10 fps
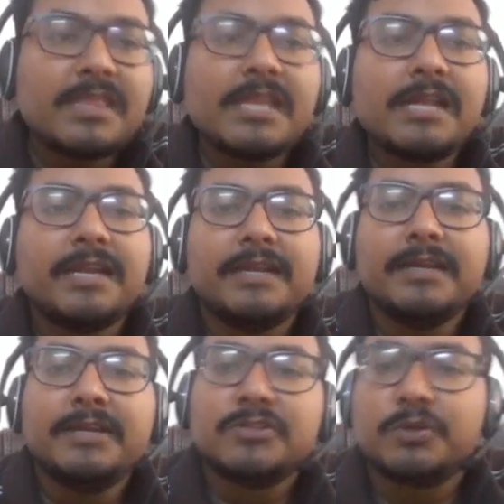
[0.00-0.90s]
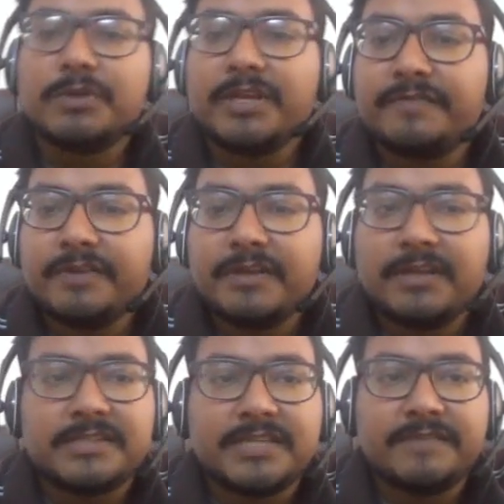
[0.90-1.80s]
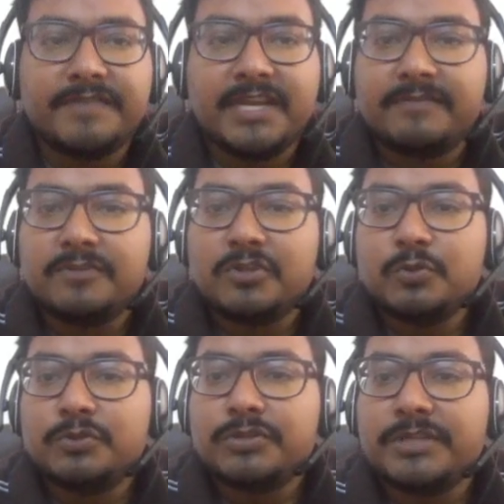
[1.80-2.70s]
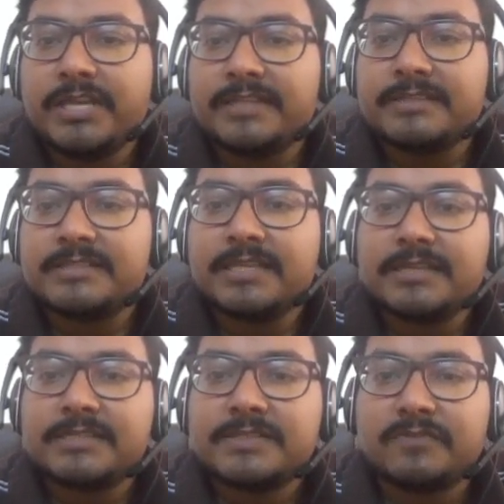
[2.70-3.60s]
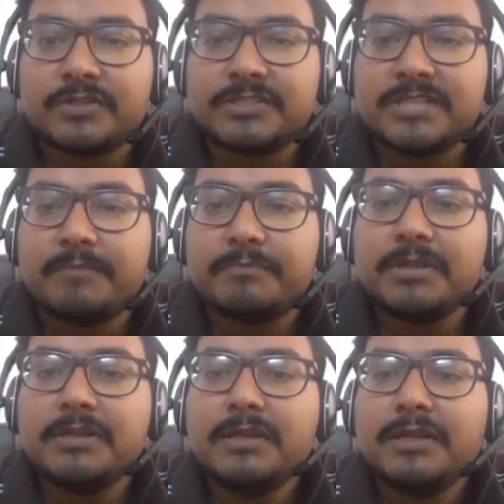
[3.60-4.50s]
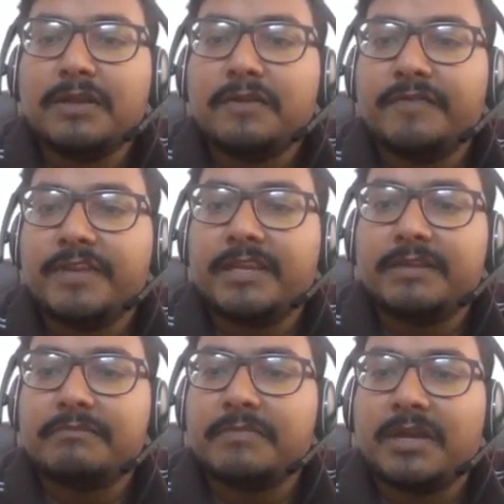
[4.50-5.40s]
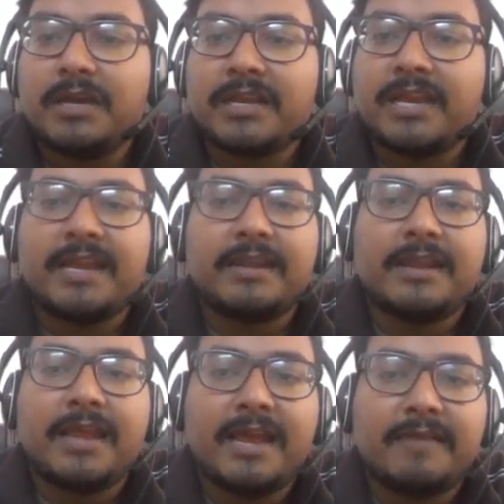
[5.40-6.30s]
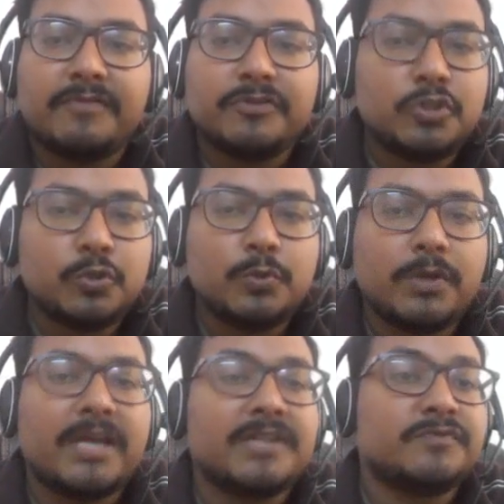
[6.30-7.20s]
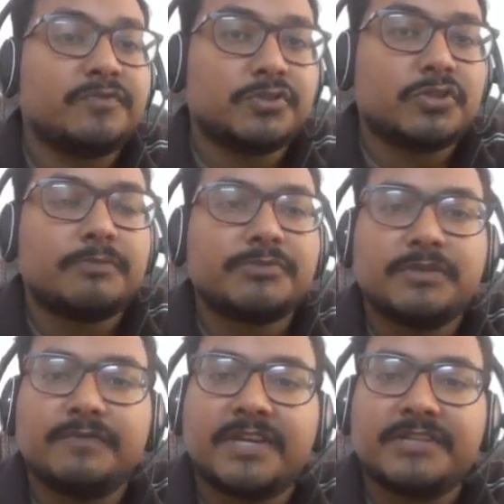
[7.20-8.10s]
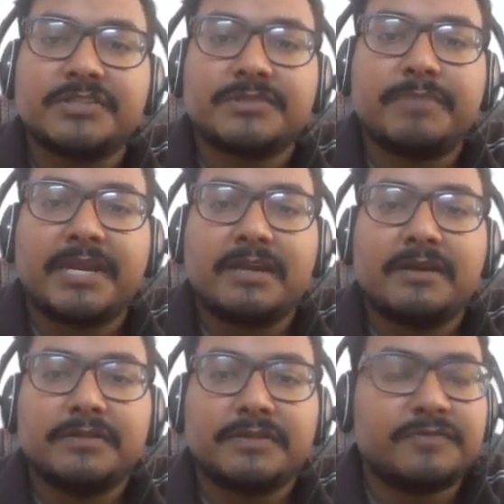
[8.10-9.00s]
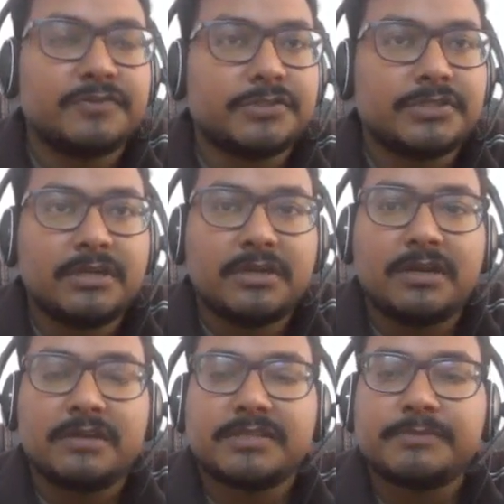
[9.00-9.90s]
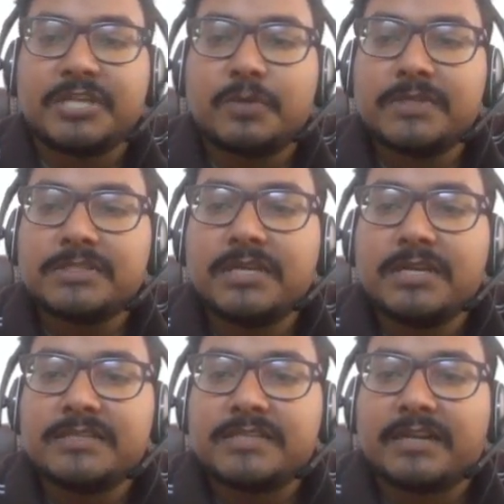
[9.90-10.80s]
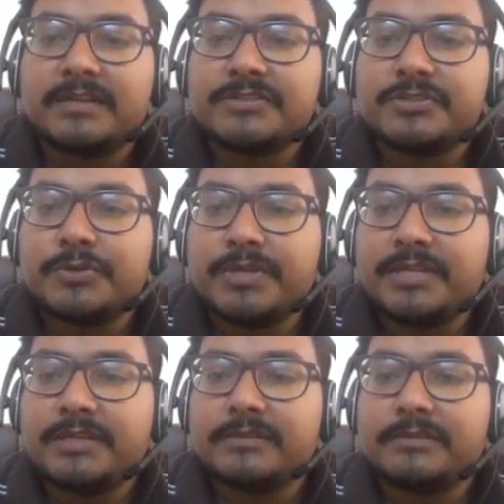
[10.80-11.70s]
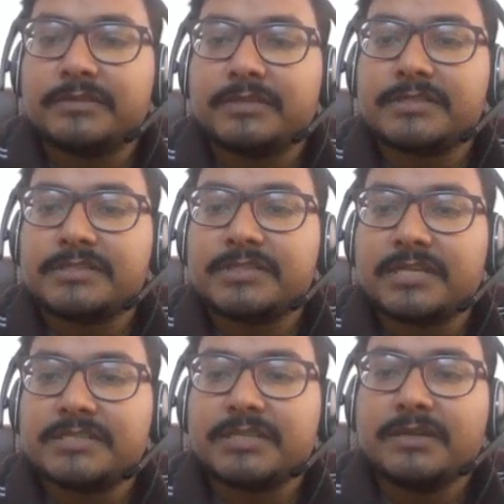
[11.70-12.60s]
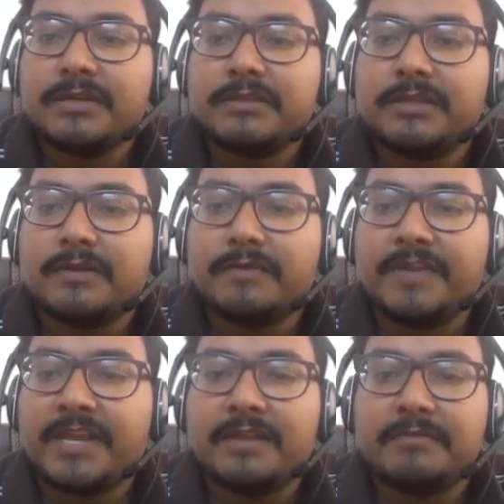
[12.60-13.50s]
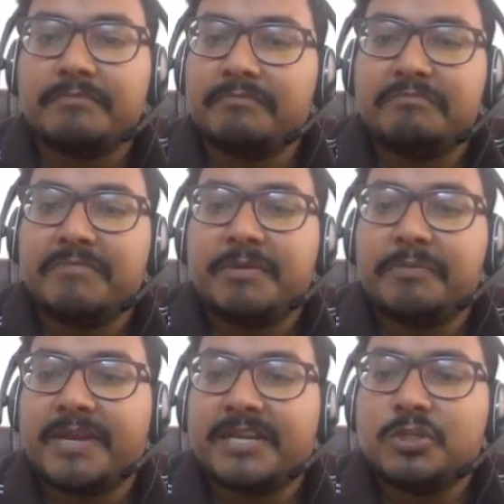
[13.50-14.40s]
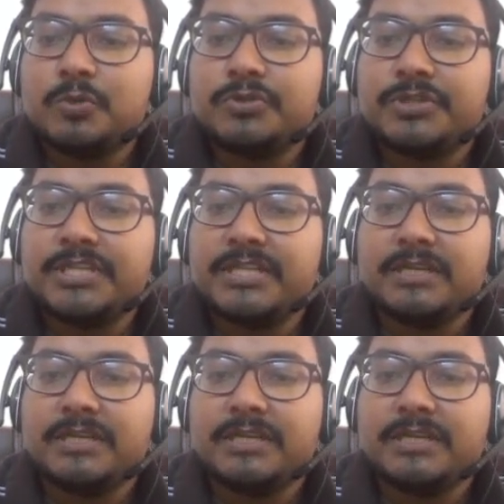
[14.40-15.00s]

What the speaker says: right? So if let's say we have 2, 3, and 6, for example, we can have 2 as first option. We can just pick the first subsequence. Second is 3, third is 6. Then we can maybe pick 2, 3,